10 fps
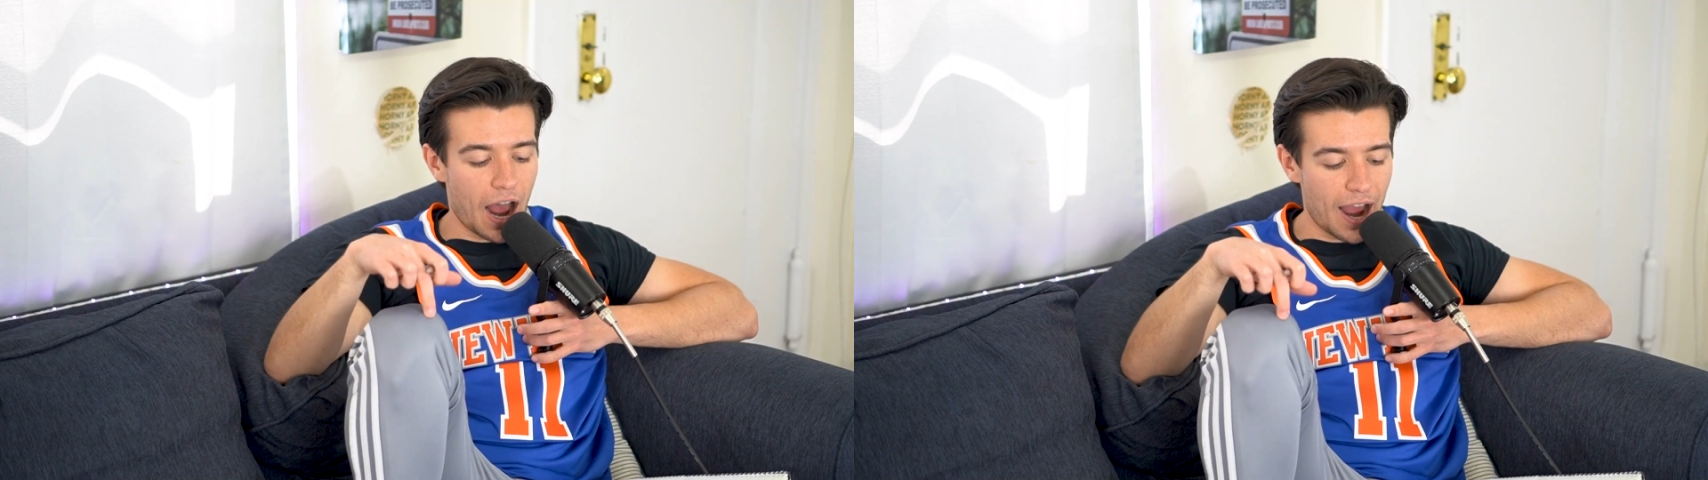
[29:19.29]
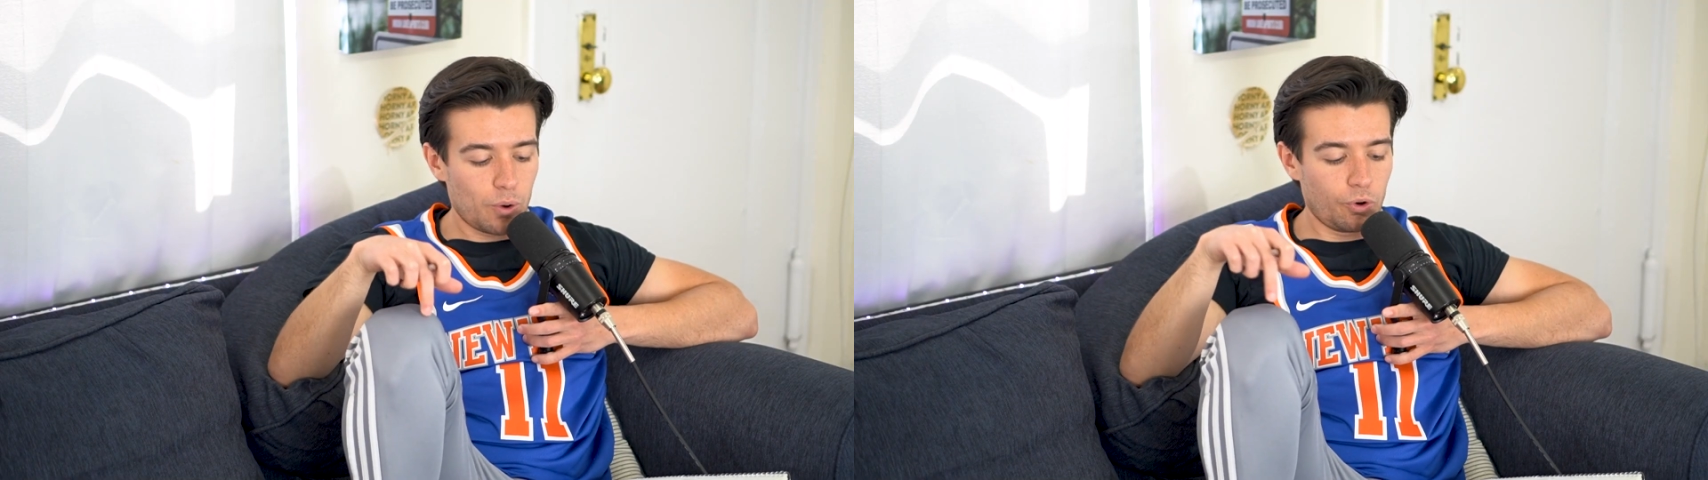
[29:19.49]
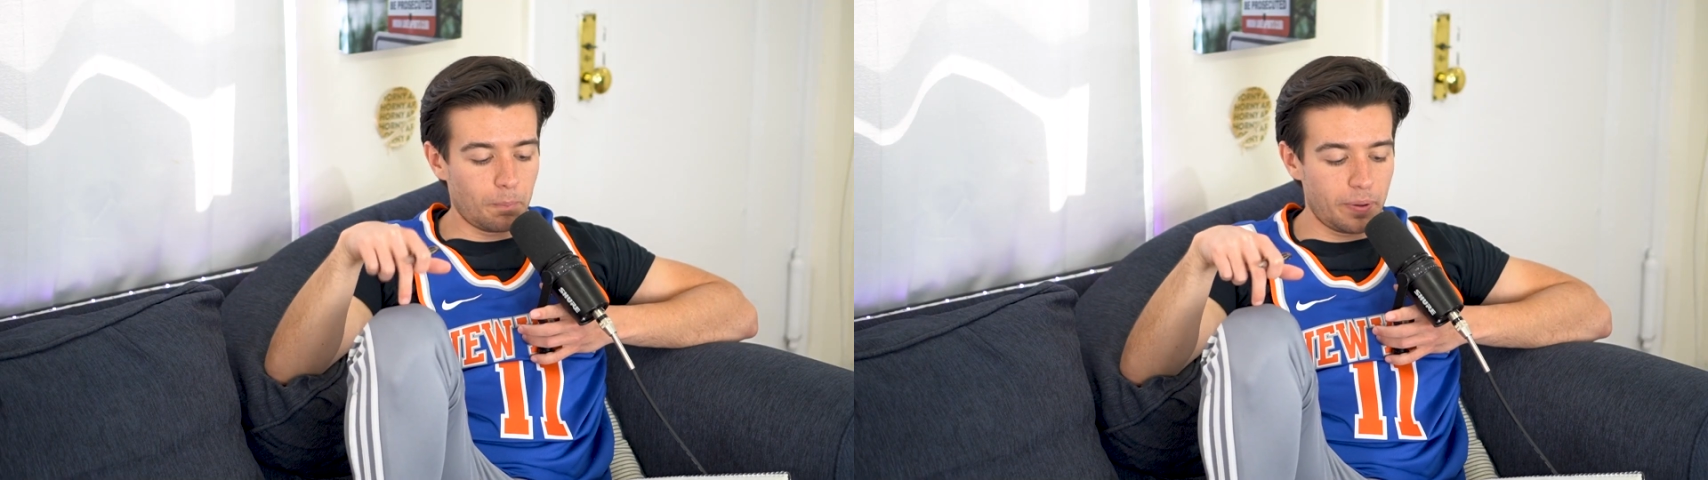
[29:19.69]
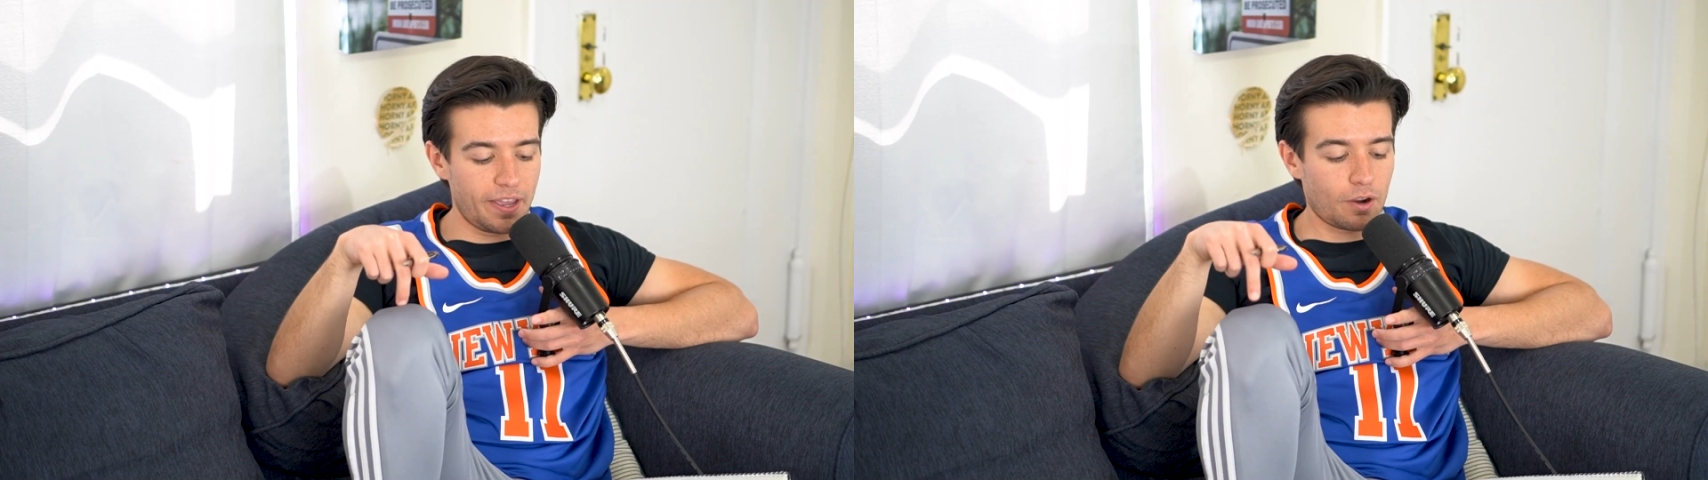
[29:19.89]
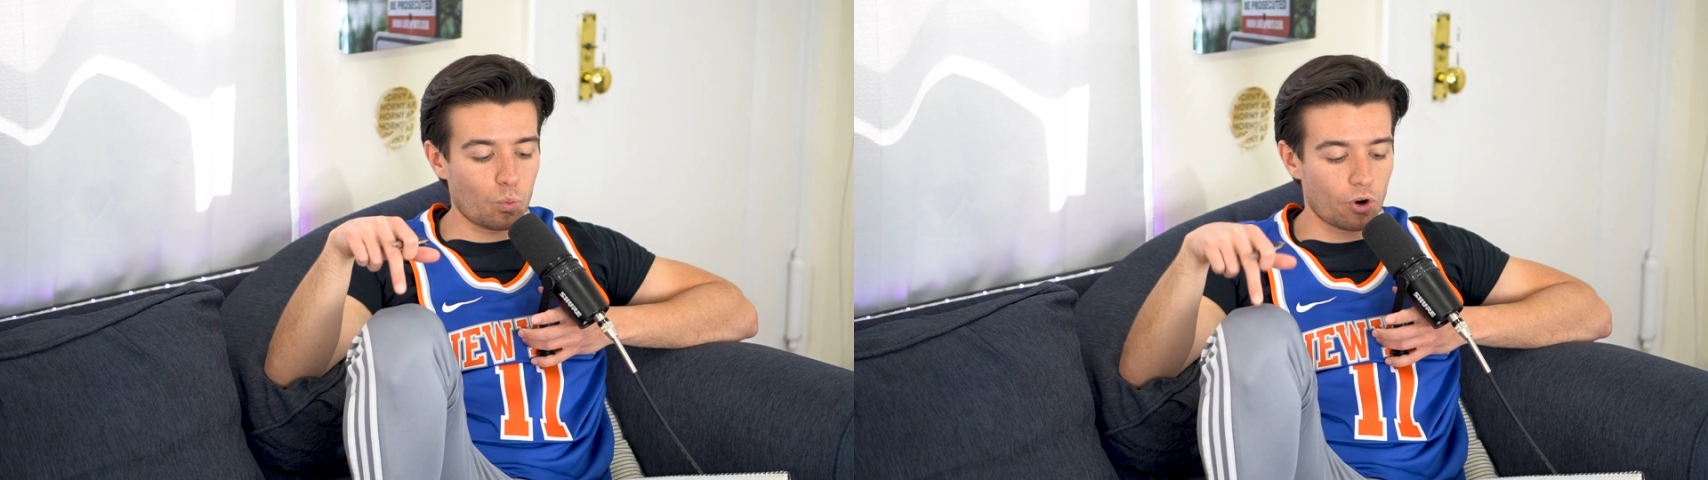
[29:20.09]
I would
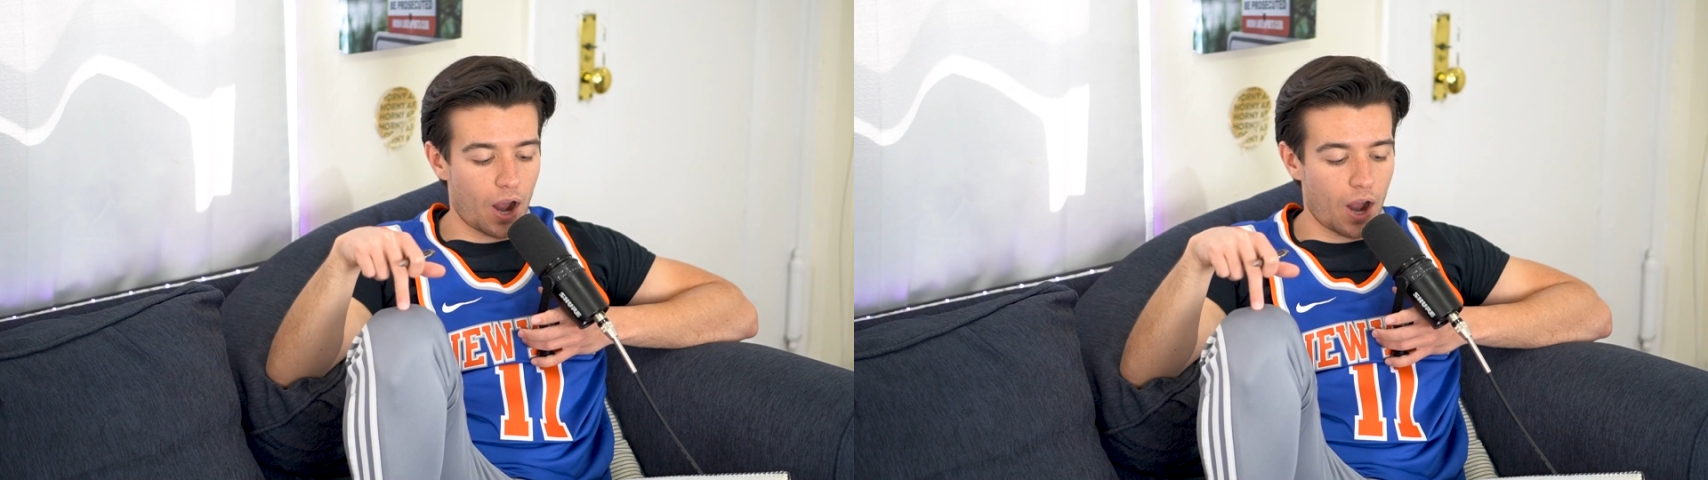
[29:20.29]
pick were